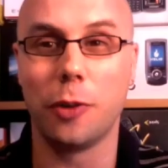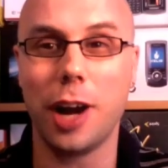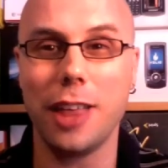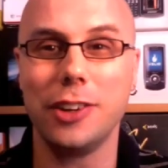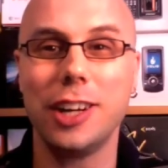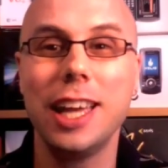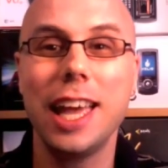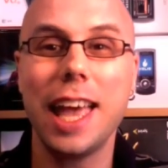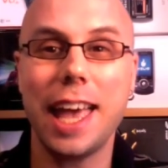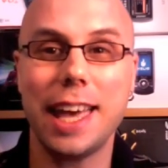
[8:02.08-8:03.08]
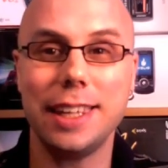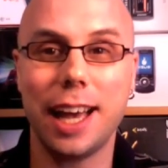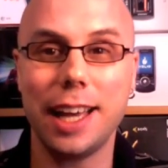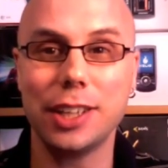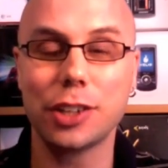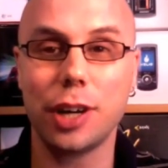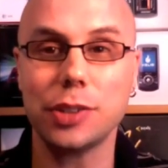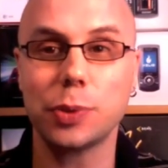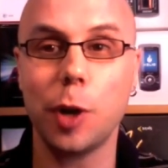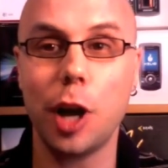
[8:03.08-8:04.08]
rather, and
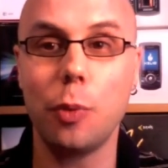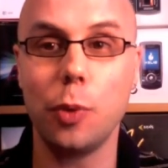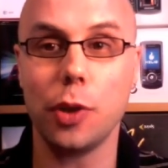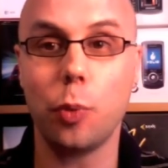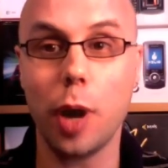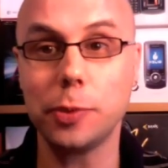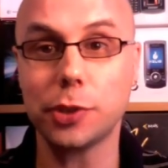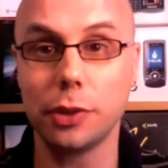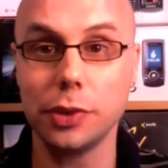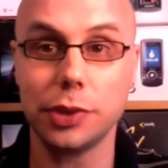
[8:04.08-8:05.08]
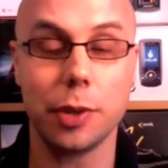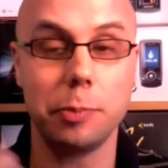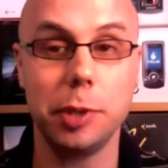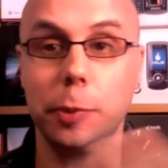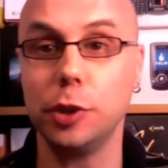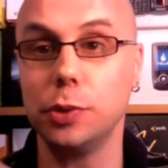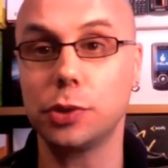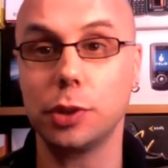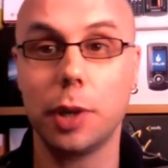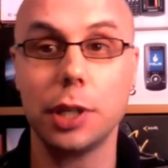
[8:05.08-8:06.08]
integrates well with web services that people use
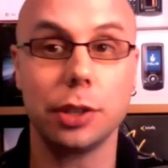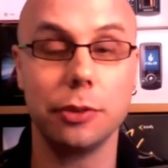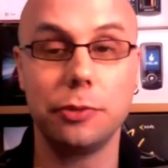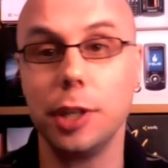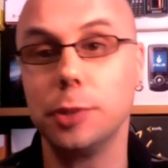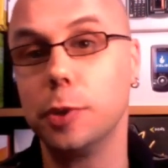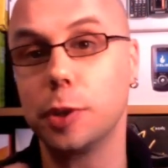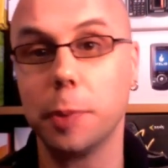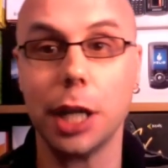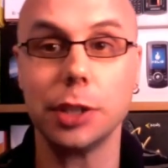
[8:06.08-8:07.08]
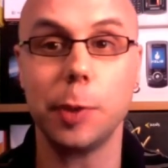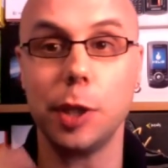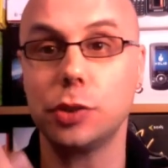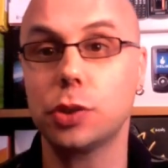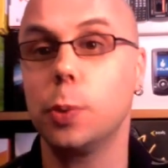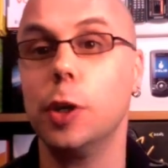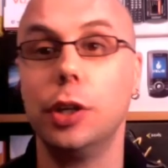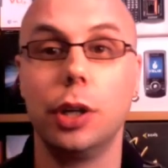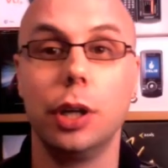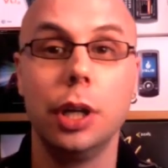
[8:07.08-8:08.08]
so much of, Facebook, MySpace,
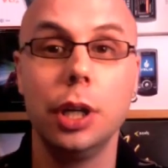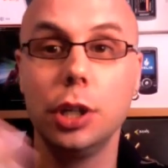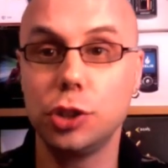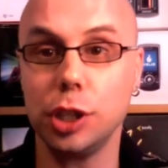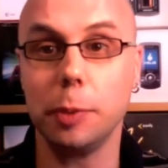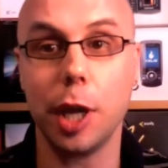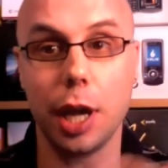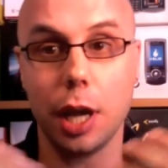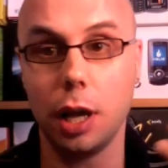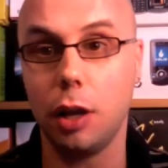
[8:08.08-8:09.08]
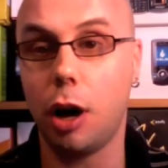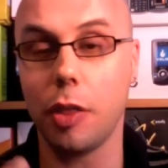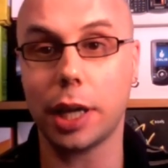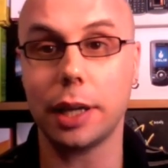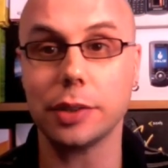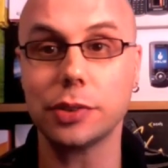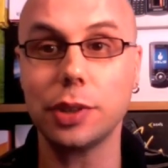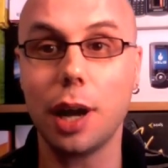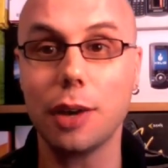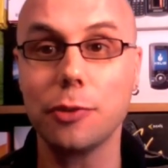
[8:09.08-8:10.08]
Twitter, Gmail, all that kind of
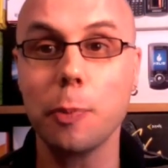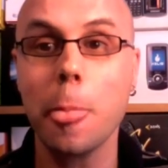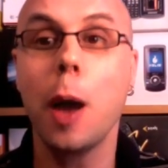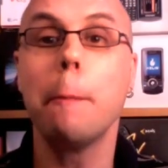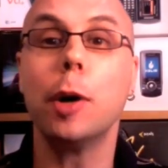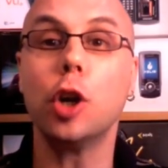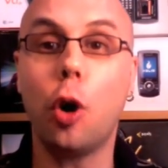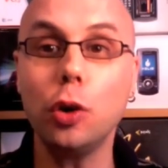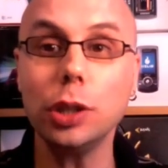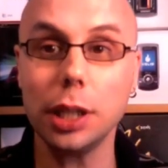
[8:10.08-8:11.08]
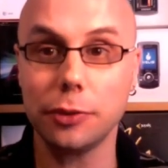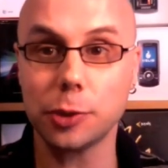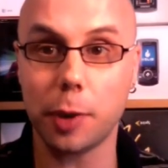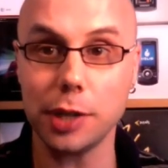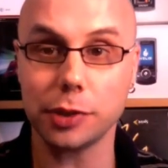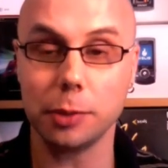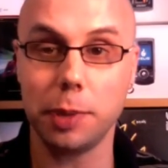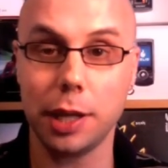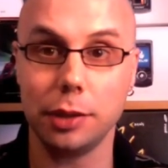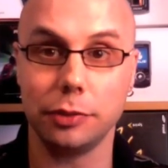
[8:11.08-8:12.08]
stuff, but only if it's priced
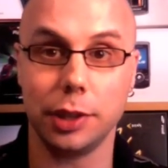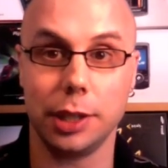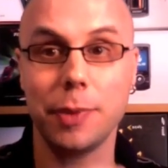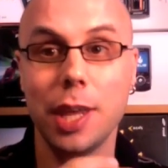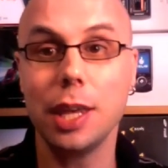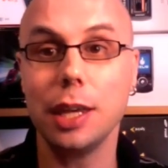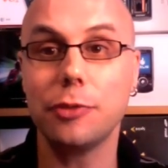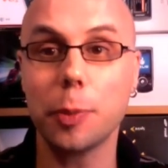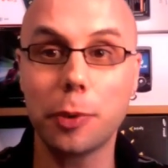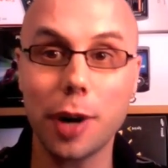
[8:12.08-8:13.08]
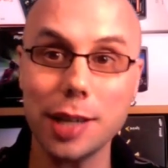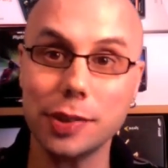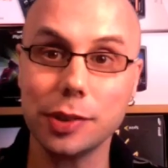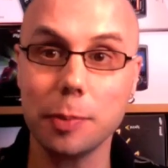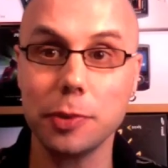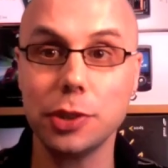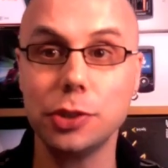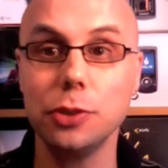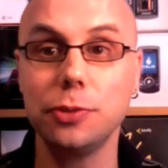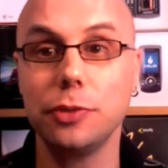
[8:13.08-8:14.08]
competitively. If the price is up in the
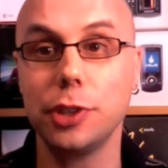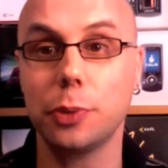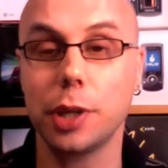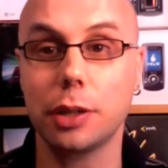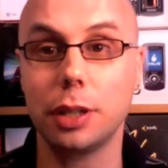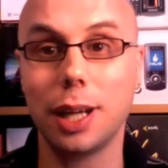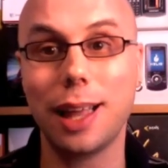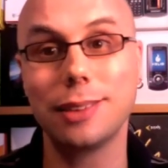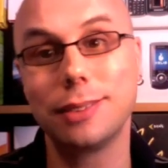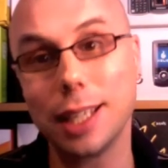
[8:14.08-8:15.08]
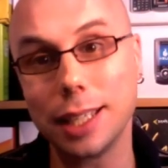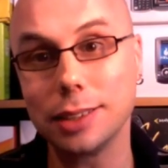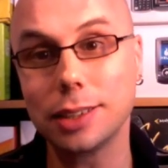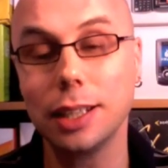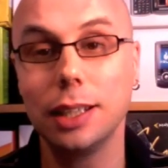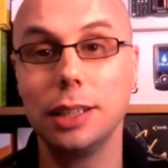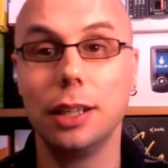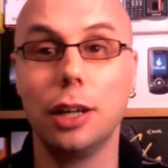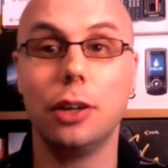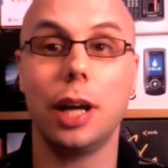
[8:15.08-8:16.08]
$250, $300 range,
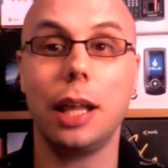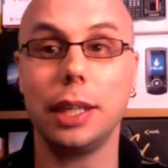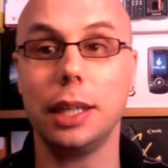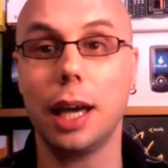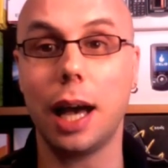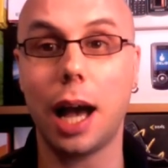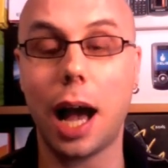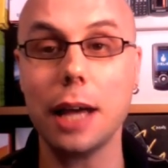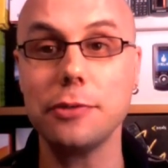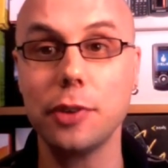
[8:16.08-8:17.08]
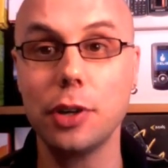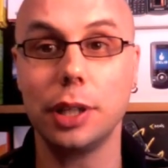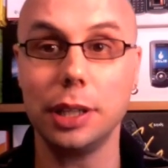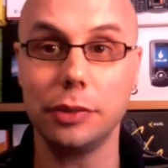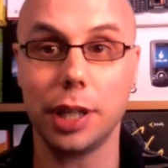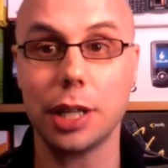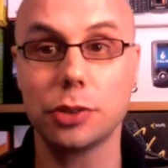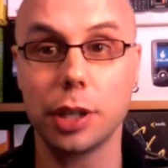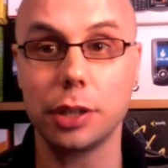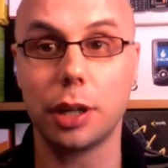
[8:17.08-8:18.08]
and the iPhone and even
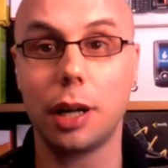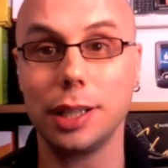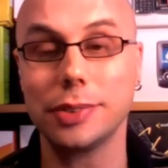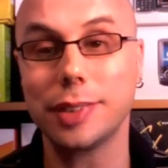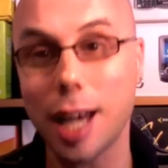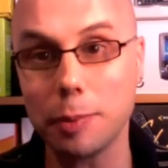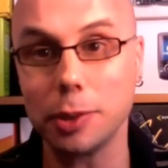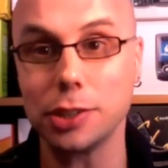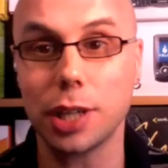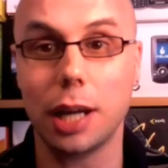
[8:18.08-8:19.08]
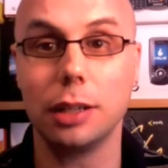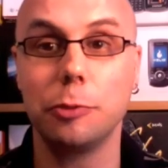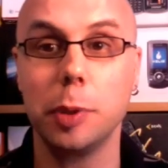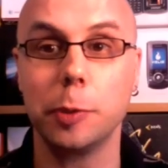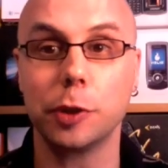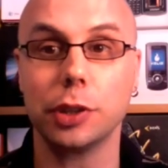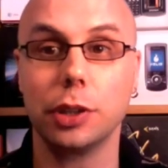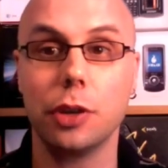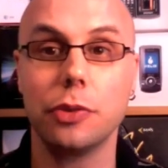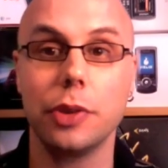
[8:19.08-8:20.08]
Android are already established, I don't know if people are going to
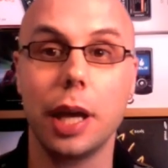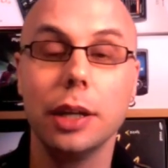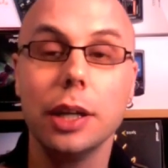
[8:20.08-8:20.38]
go for that.